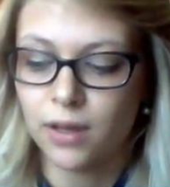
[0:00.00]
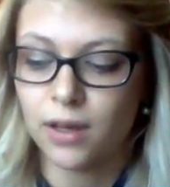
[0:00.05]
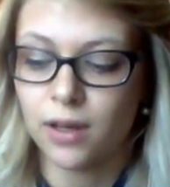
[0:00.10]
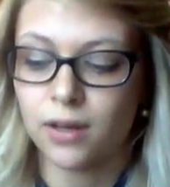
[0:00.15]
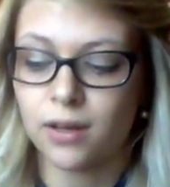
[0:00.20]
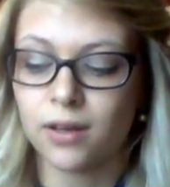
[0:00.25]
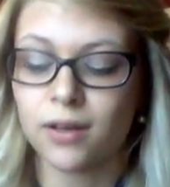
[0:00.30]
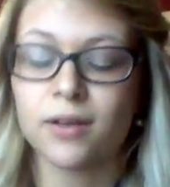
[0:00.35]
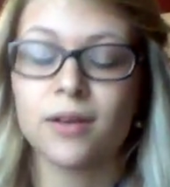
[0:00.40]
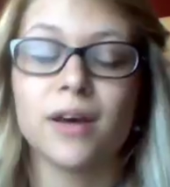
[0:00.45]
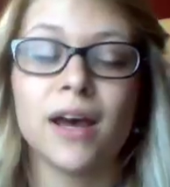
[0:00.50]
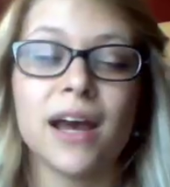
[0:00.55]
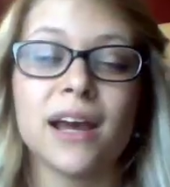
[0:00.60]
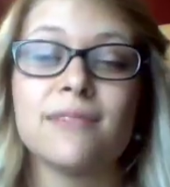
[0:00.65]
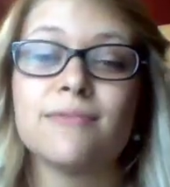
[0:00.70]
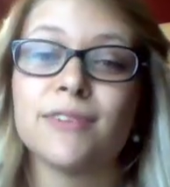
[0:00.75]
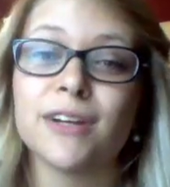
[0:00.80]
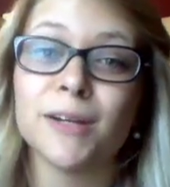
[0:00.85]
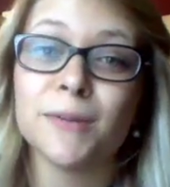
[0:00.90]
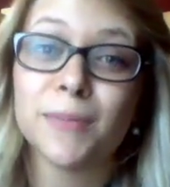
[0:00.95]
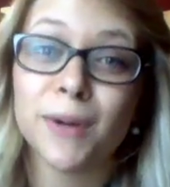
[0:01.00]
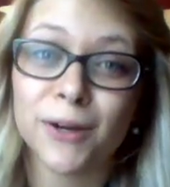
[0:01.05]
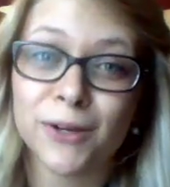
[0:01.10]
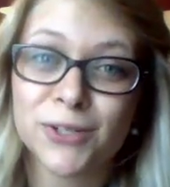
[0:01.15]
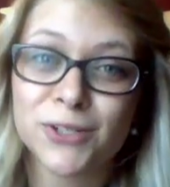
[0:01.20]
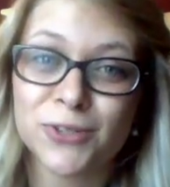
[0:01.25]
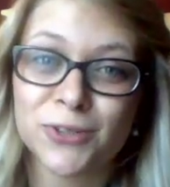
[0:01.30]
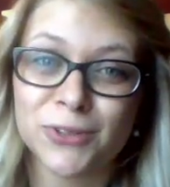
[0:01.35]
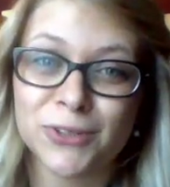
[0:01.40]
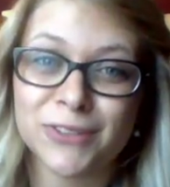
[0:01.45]
I'm very
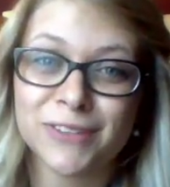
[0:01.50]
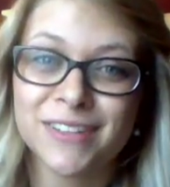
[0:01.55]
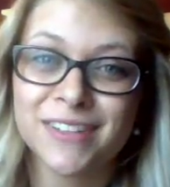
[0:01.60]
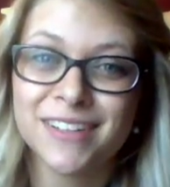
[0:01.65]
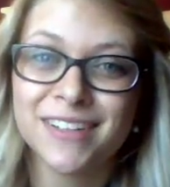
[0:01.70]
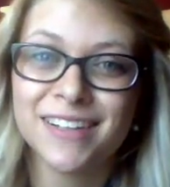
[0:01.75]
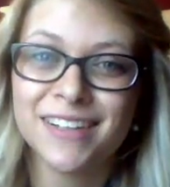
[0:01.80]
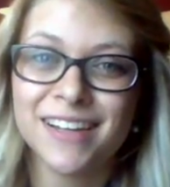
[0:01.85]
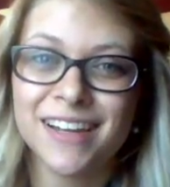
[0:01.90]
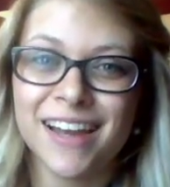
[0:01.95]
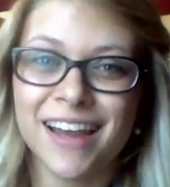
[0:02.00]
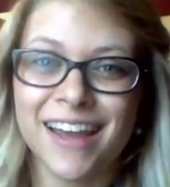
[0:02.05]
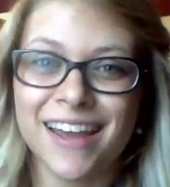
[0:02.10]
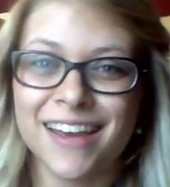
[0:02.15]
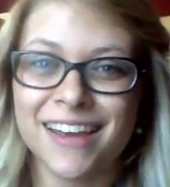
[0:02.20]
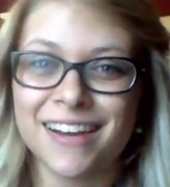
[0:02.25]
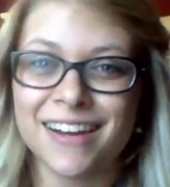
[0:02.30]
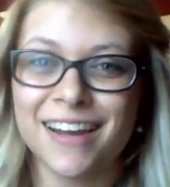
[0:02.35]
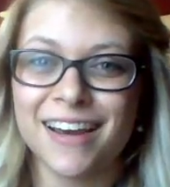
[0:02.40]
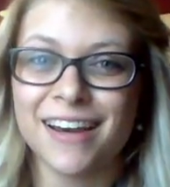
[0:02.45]
punctual, and